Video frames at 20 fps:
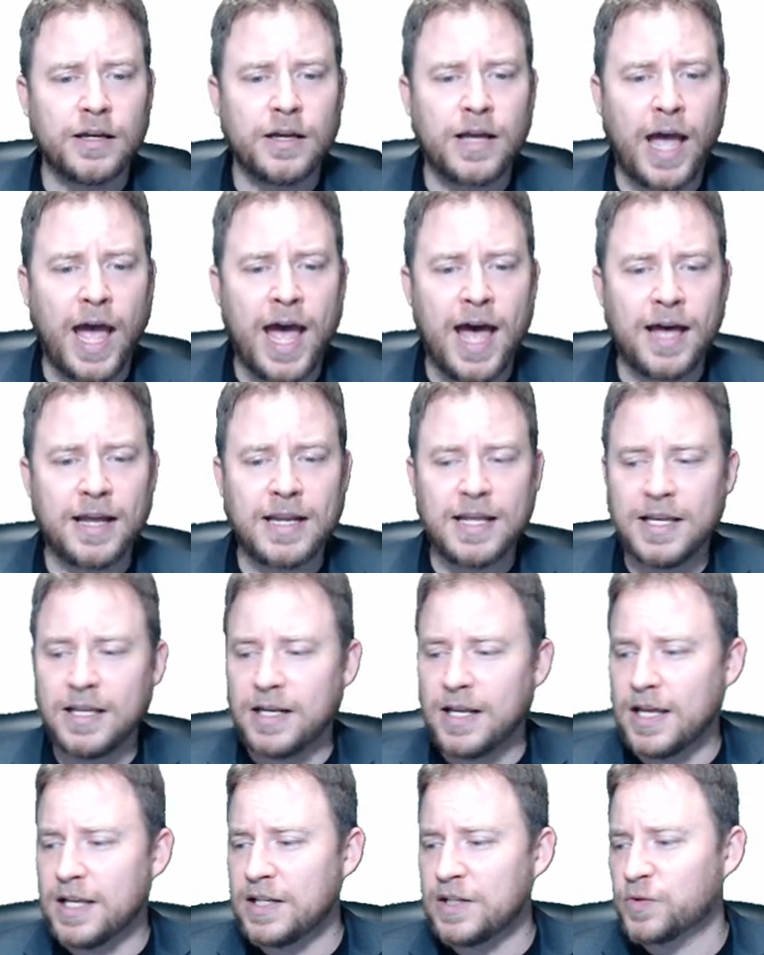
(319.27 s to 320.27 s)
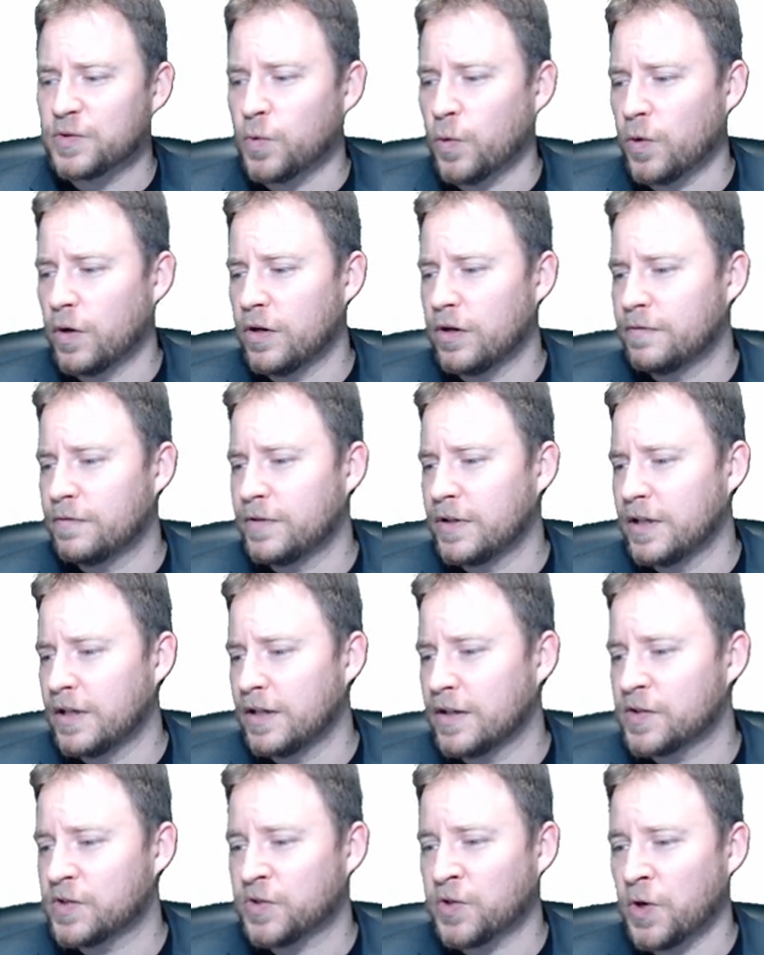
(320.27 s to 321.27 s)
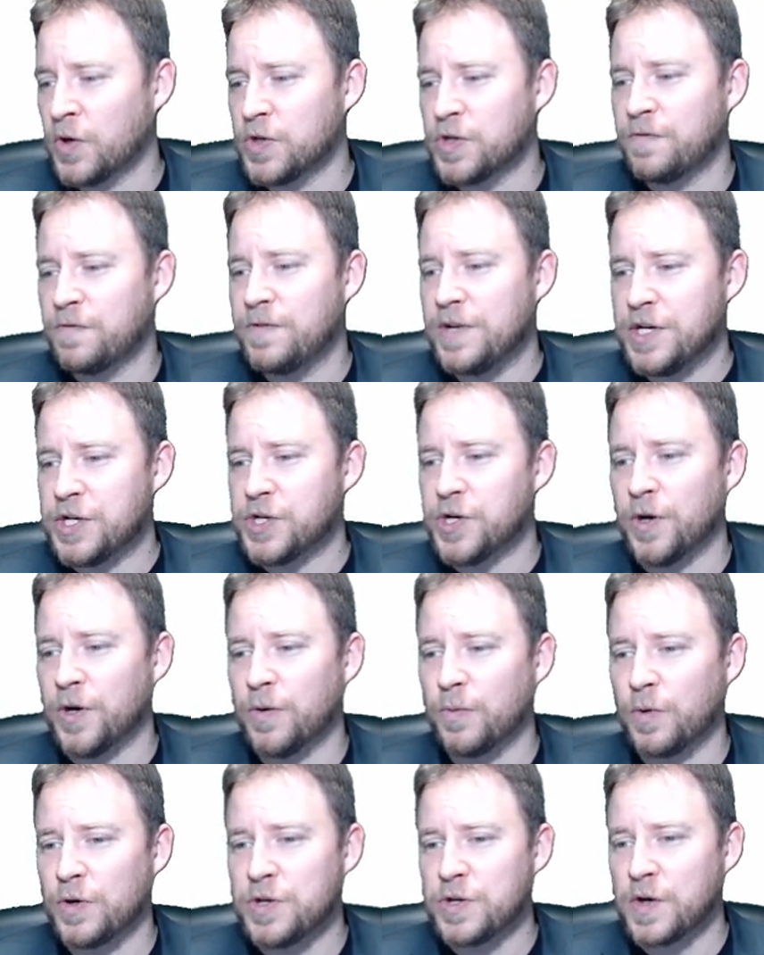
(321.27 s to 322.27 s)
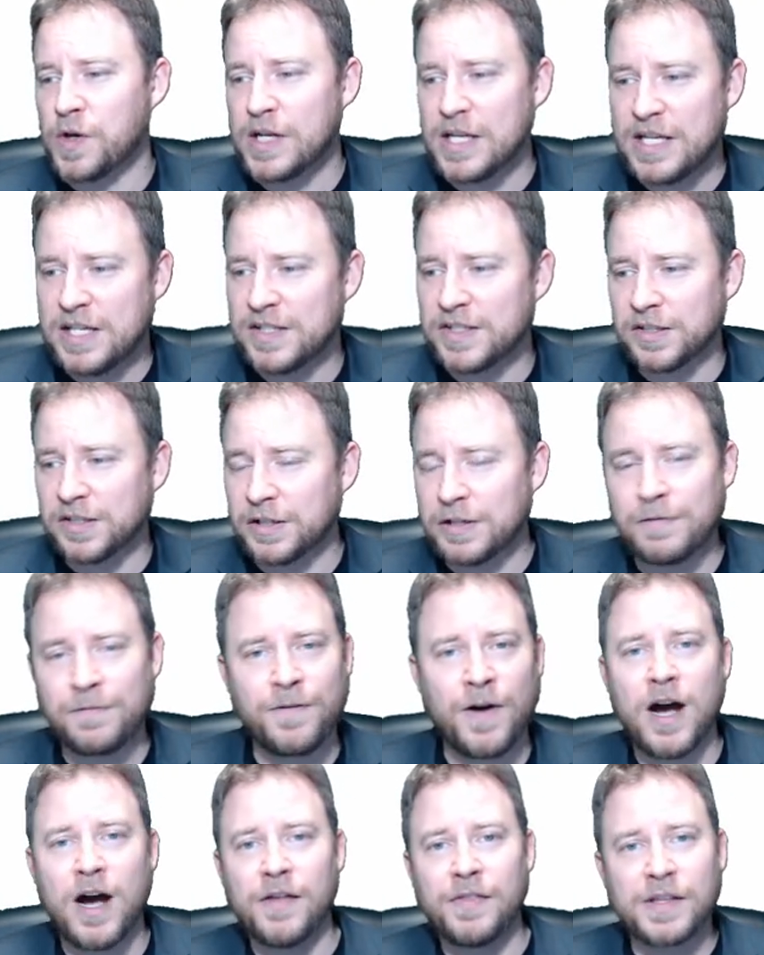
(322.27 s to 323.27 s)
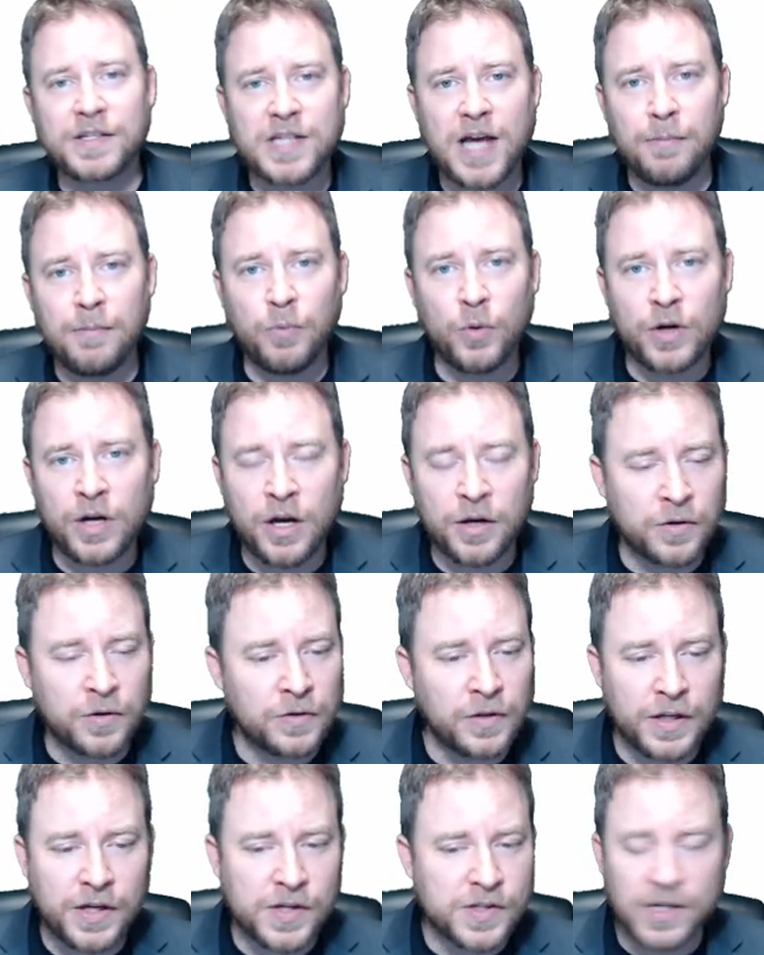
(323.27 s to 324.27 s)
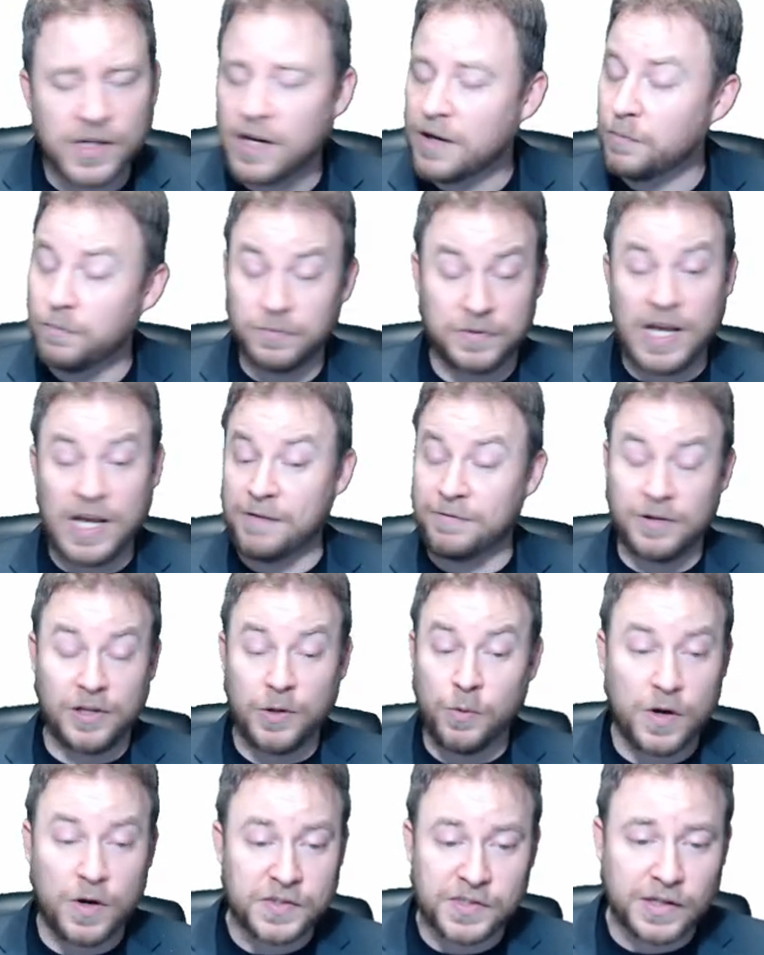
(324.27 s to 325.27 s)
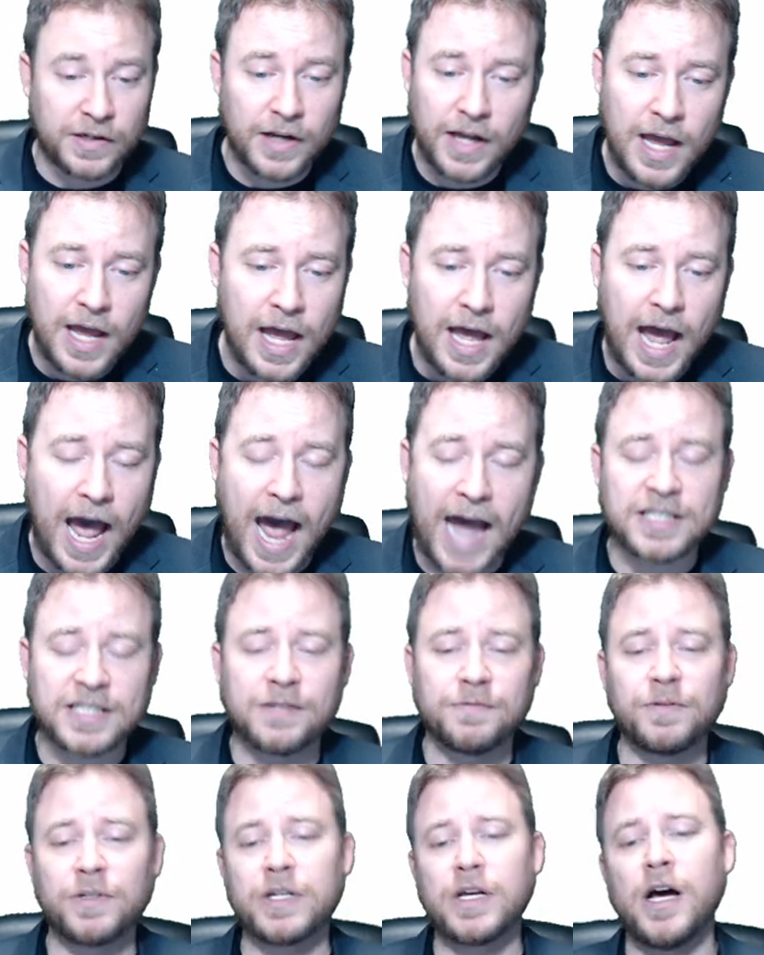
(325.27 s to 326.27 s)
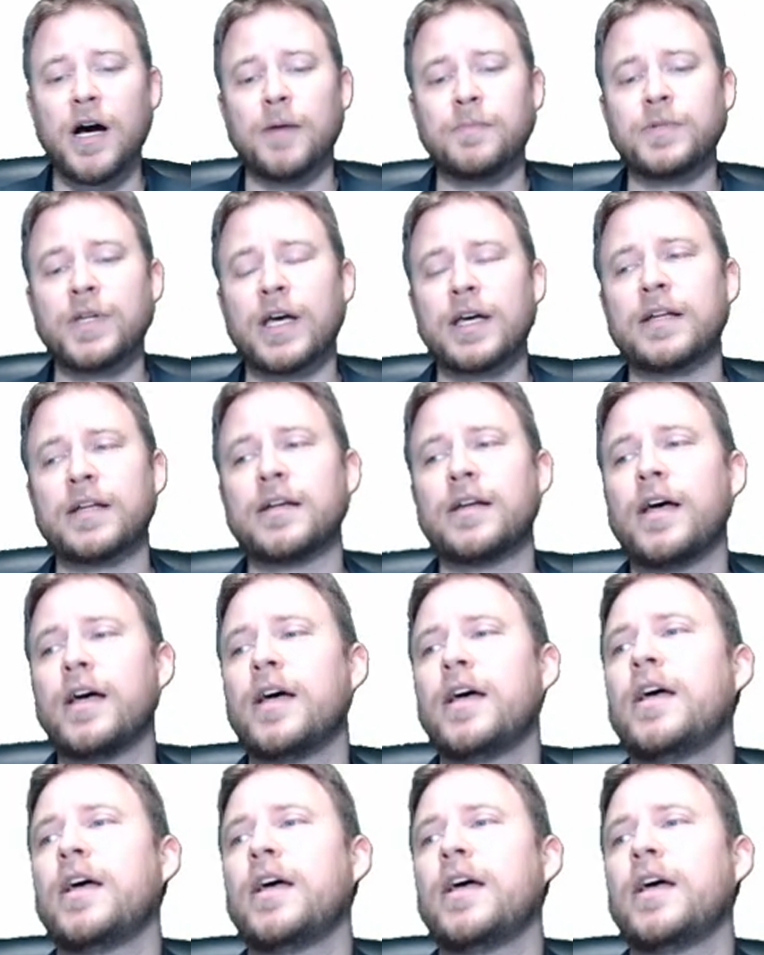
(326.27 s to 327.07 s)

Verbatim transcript: had any sort of search feature where you could easily find the top 100 list, and it definitely wasn't actively updated.